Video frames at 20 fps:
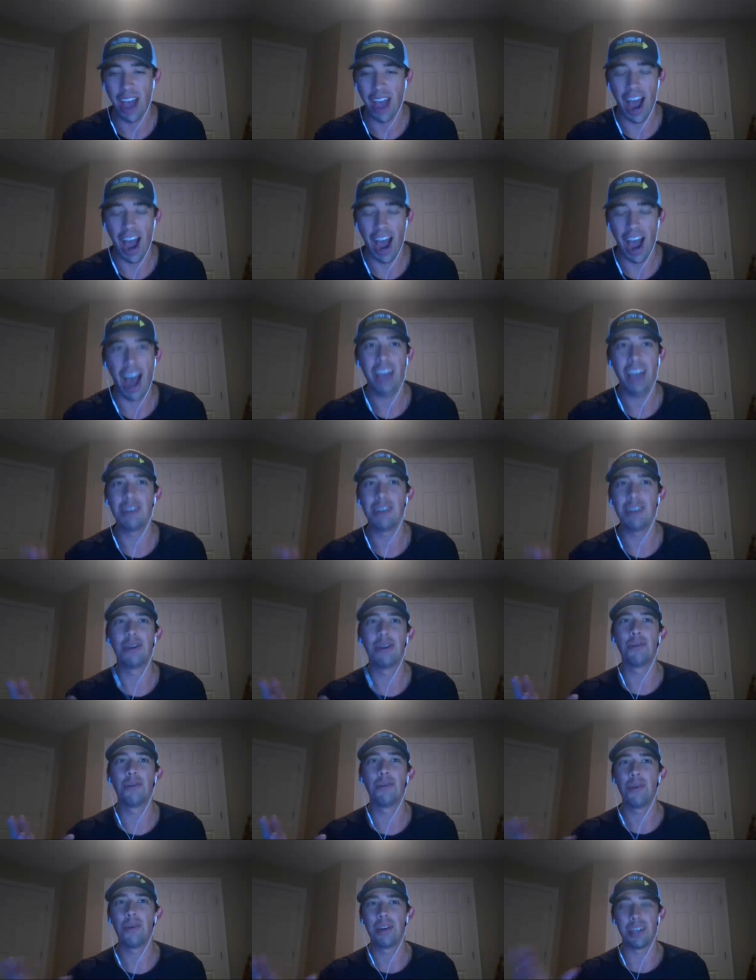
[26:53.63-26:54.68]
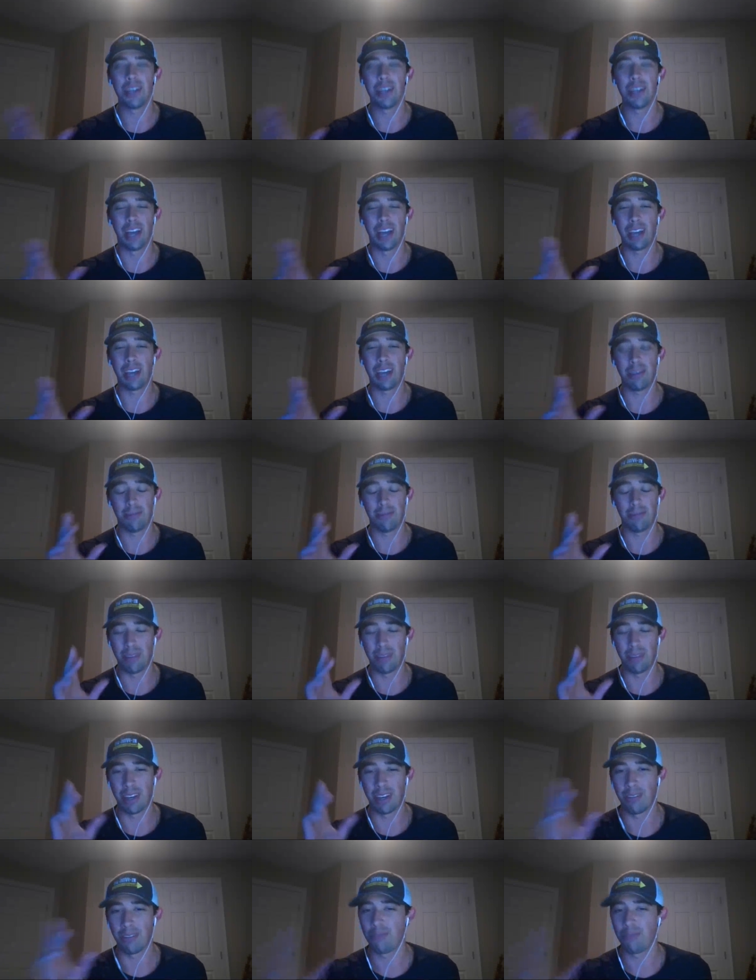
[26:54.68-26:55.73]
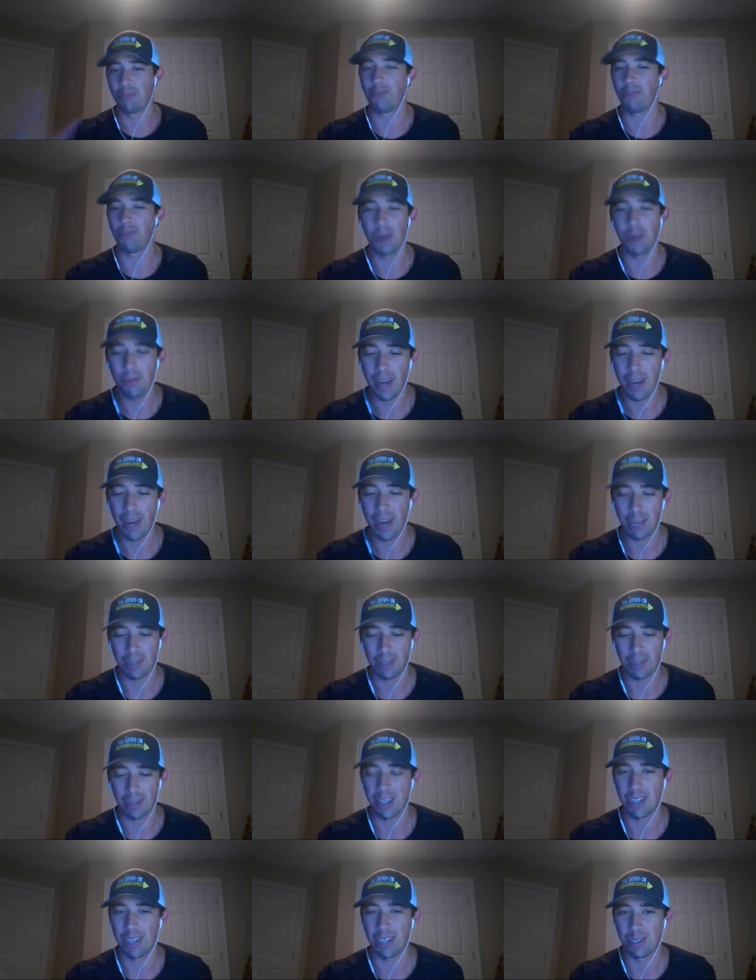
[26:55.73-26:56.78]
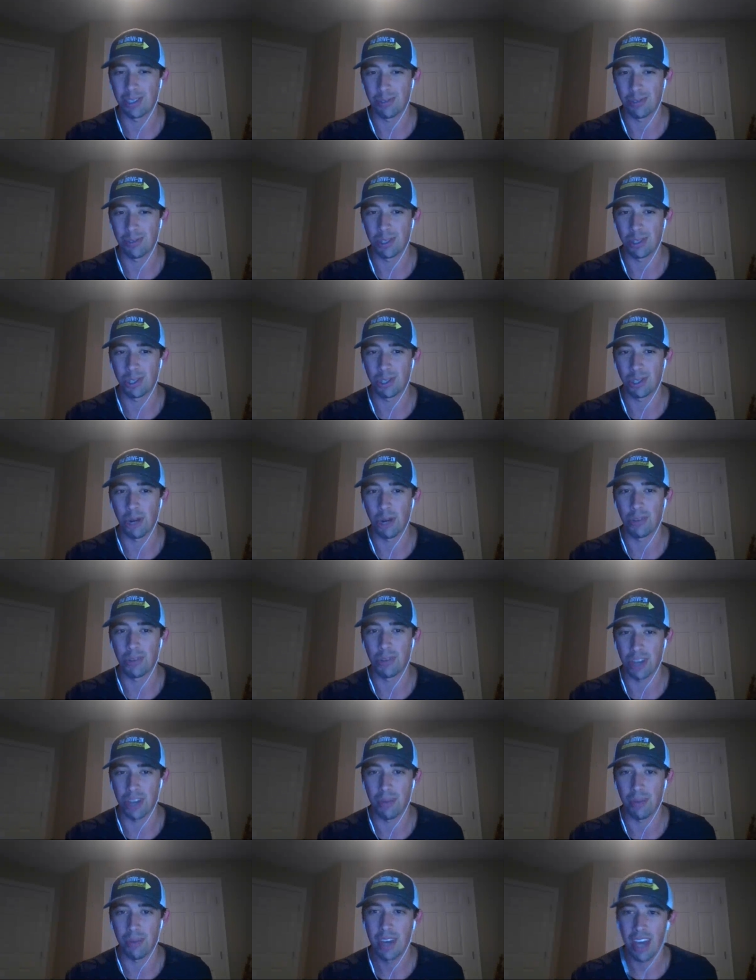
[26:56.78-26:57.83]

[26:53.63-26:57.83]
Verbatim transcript: I knew like it confirmed my expectations for the show with him